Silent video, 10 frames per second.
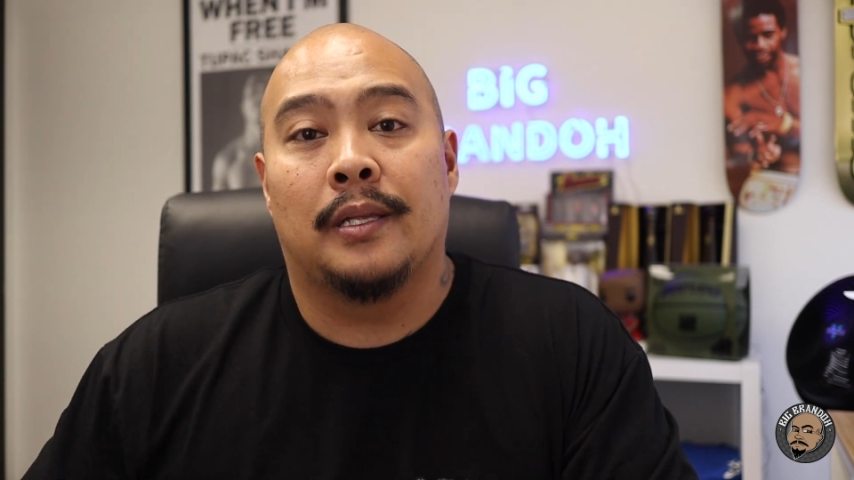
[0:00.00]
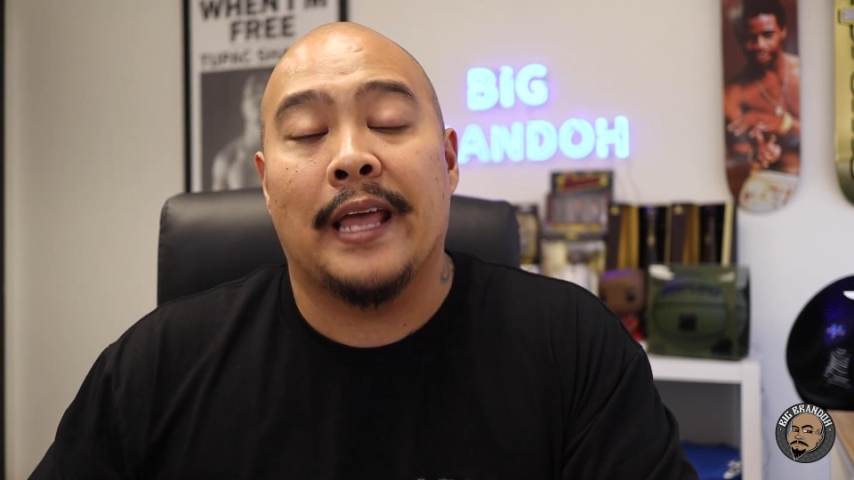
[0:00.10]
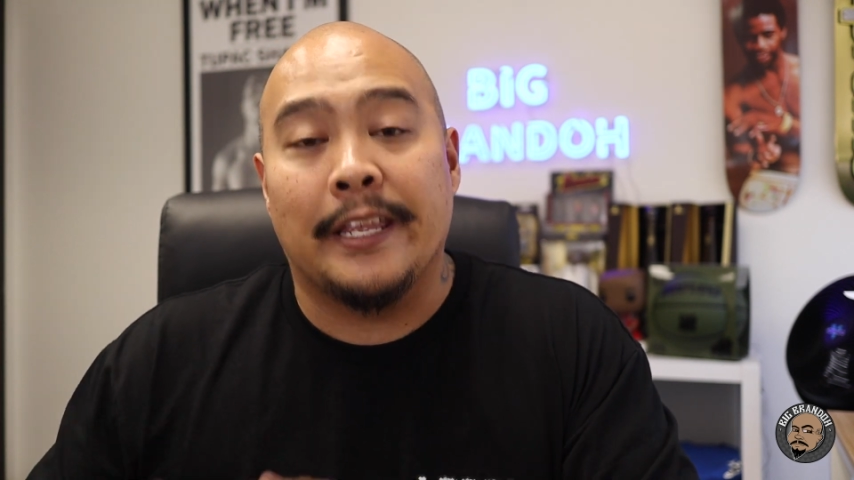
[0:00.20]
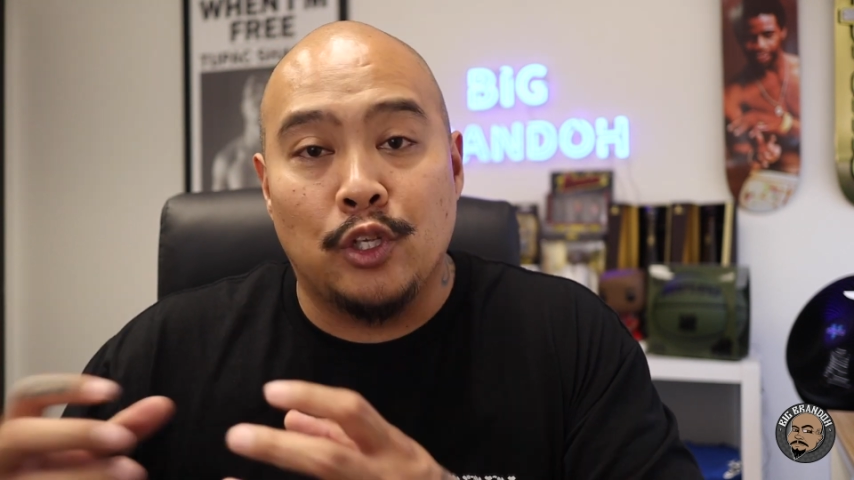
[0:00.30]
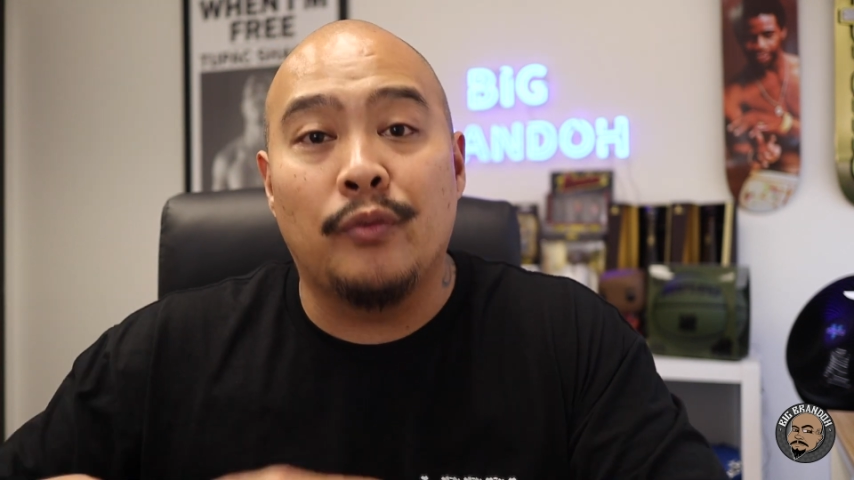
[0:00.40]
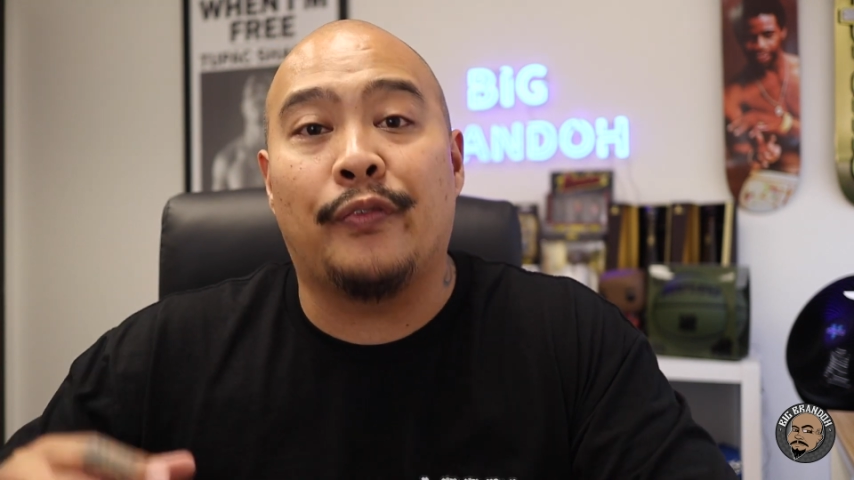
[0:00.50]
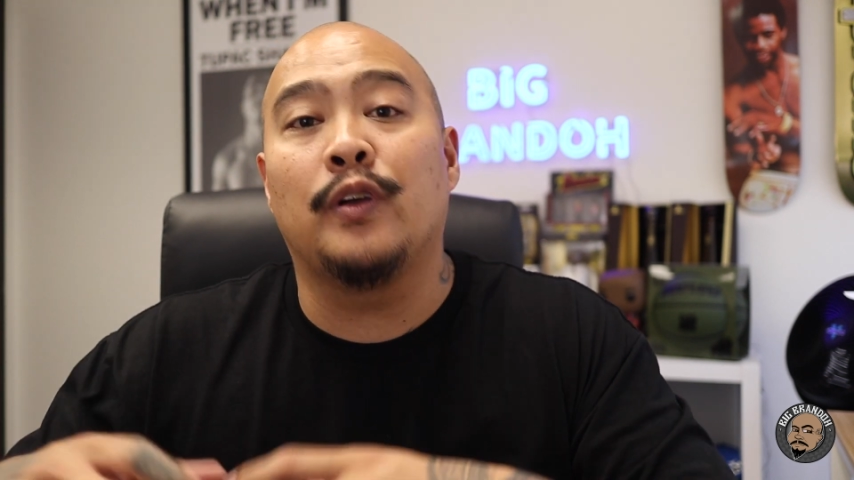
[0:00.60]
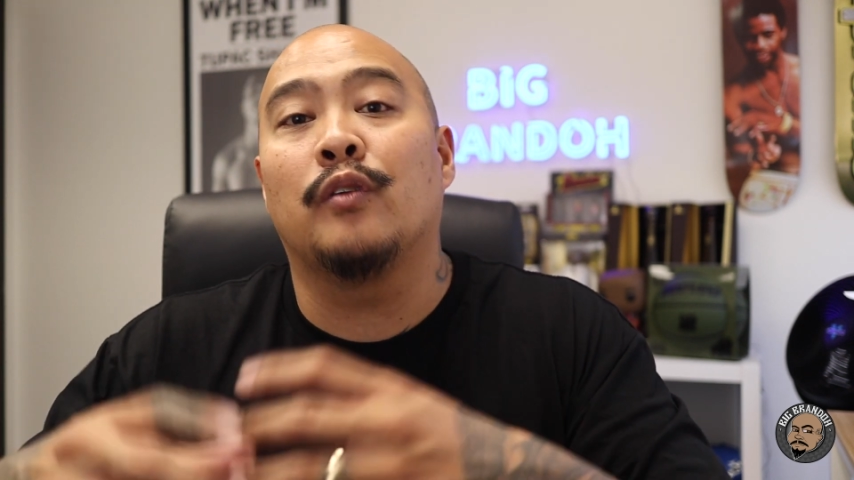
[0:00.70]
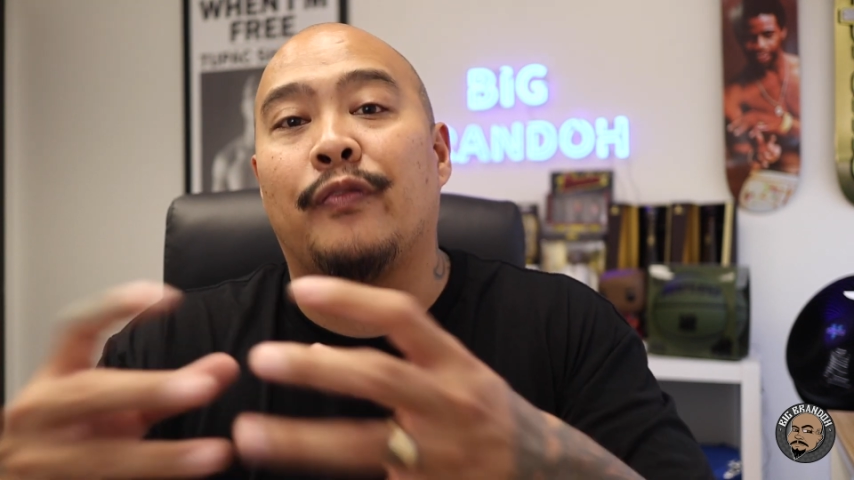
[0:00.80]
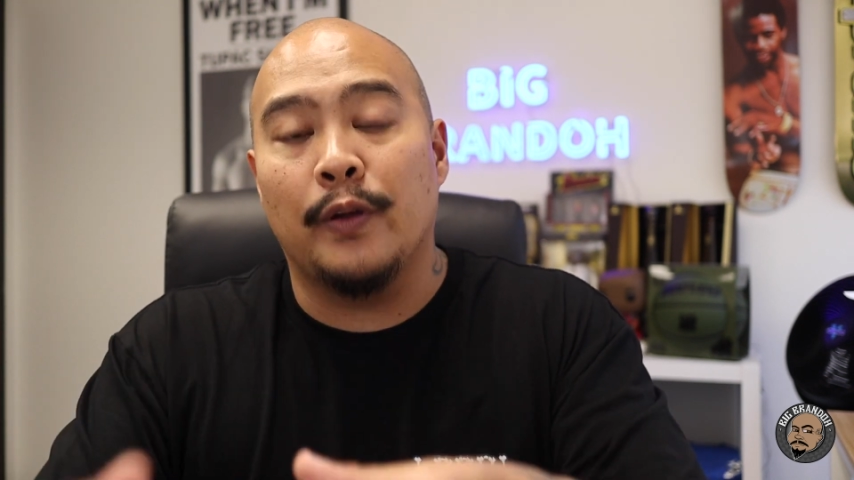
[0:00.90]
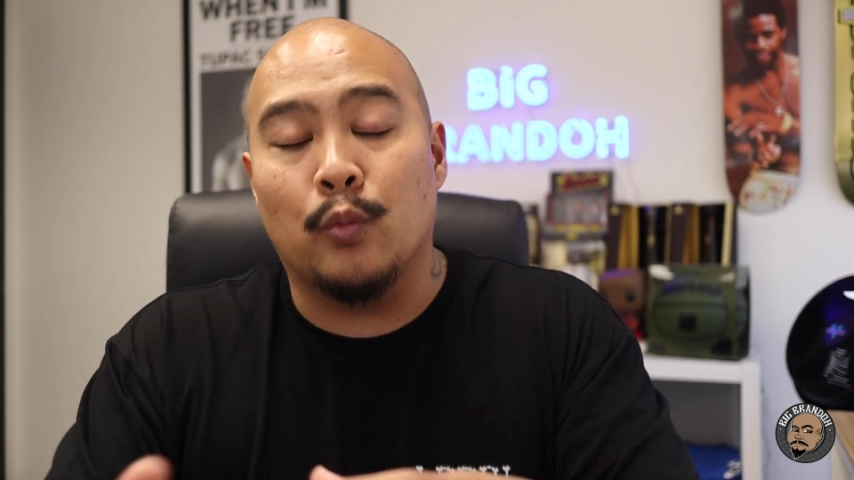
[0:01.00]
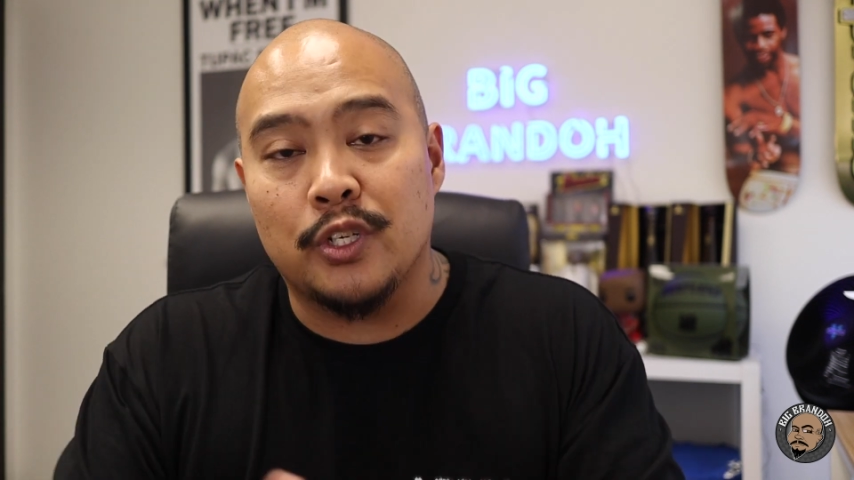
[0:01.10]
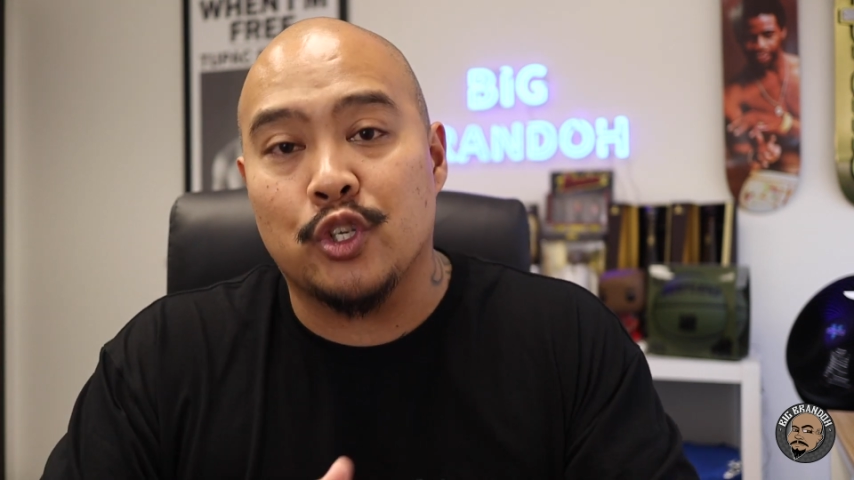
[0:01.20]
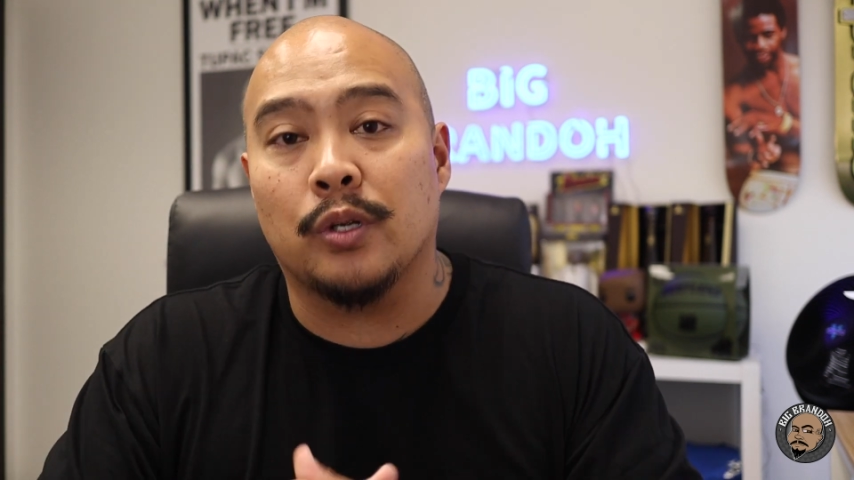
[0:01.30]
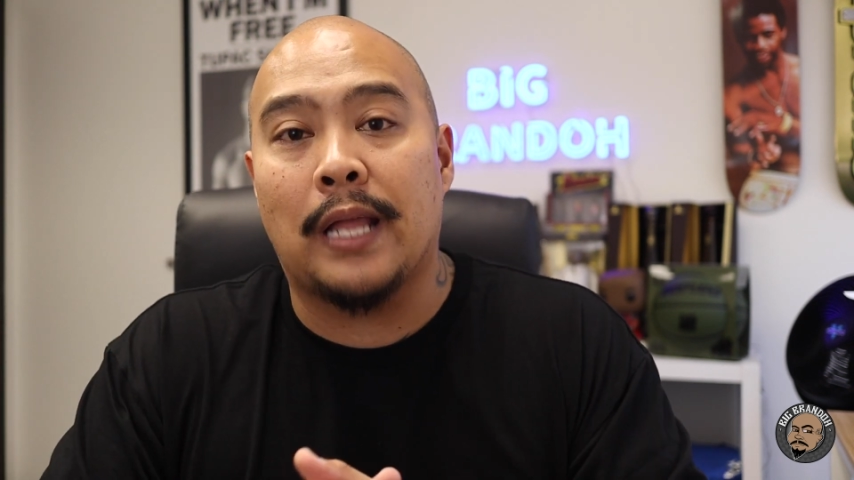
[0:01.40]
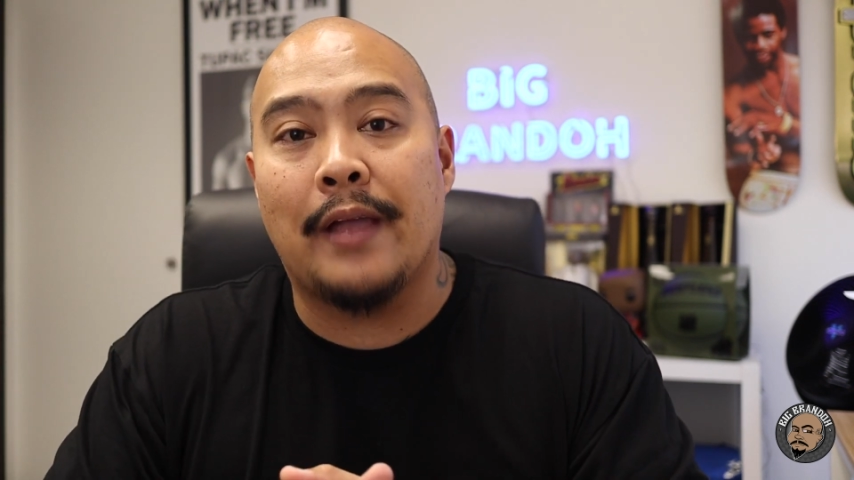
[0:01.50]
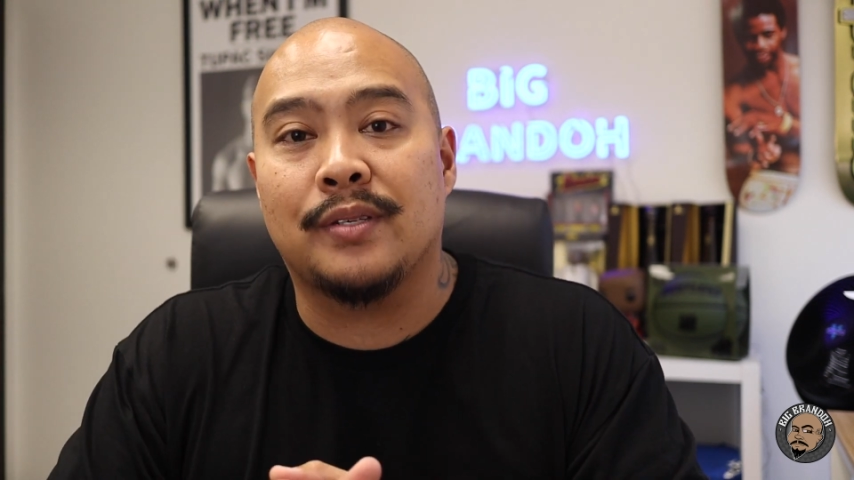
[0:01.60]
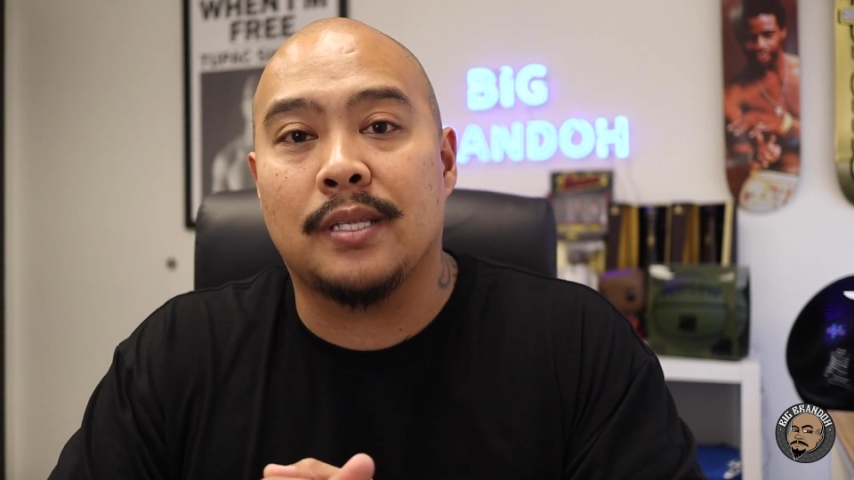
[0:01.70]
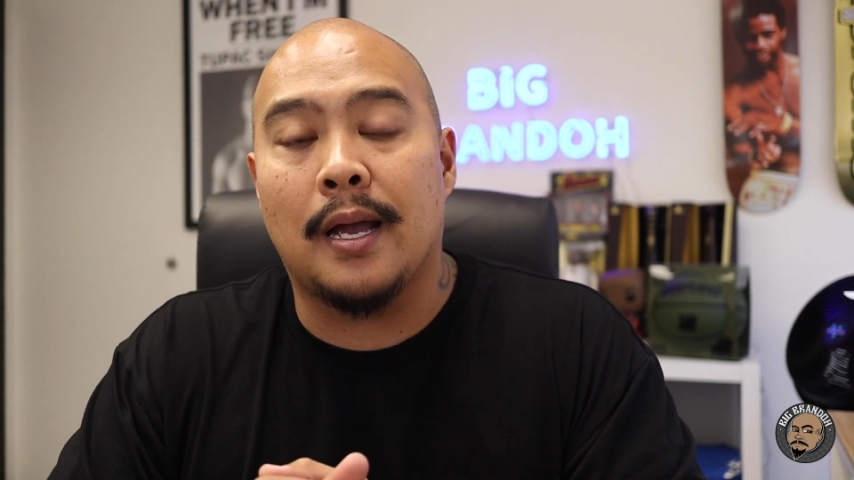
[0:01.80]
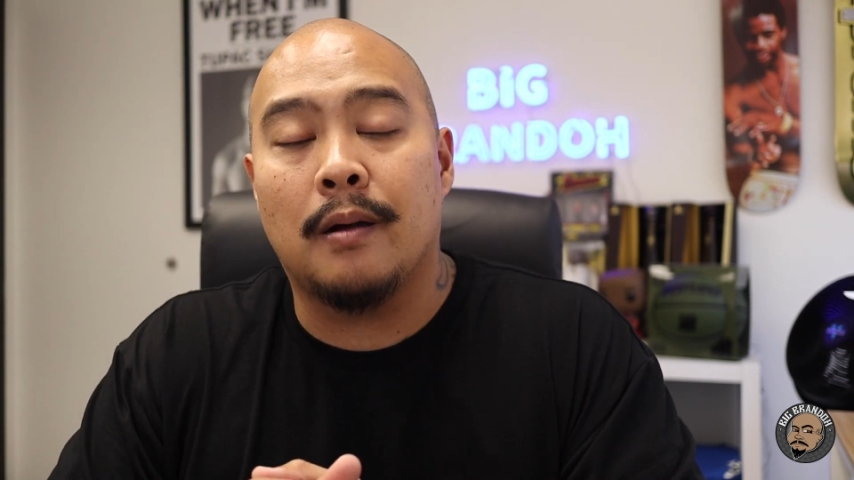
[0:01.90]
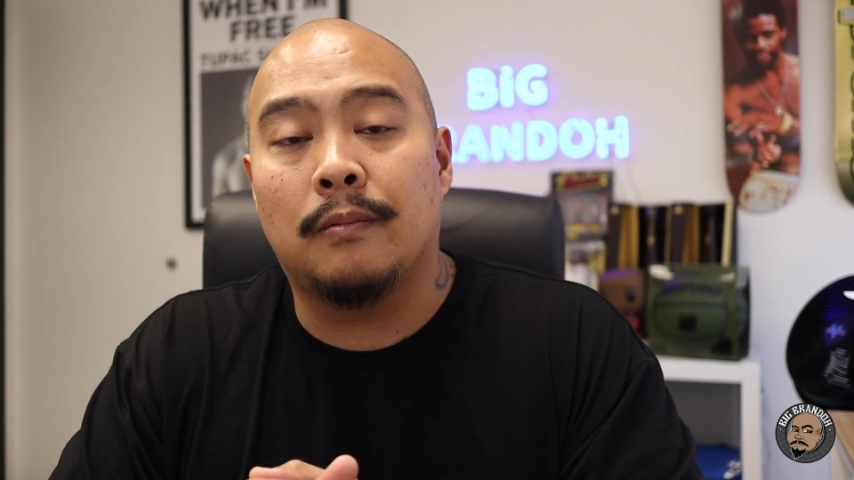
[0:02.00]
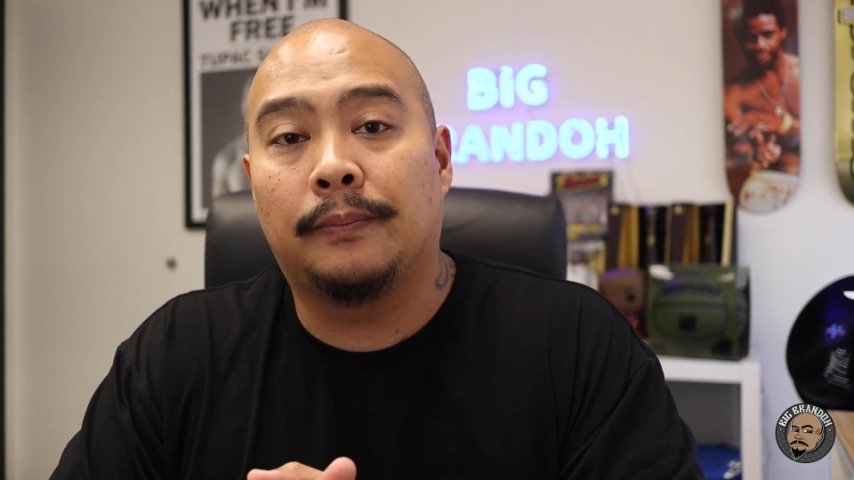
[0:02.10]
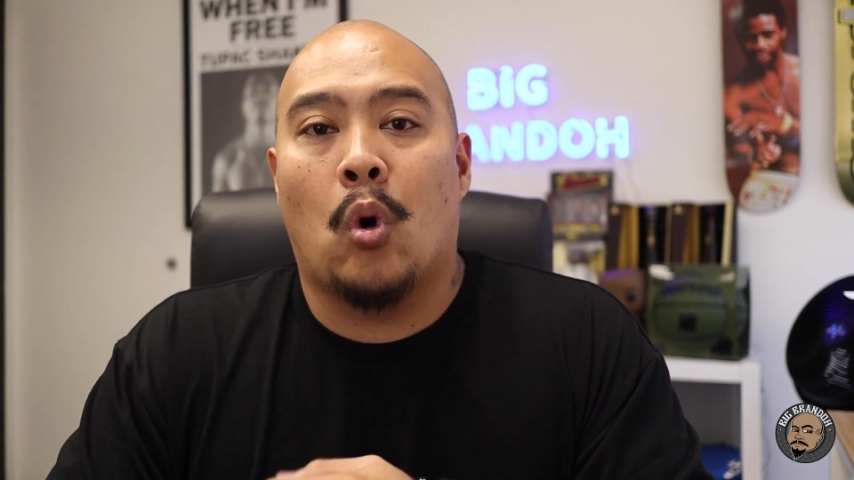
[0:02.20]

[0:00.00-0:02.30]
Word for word: that you feel fit with your lifestyle,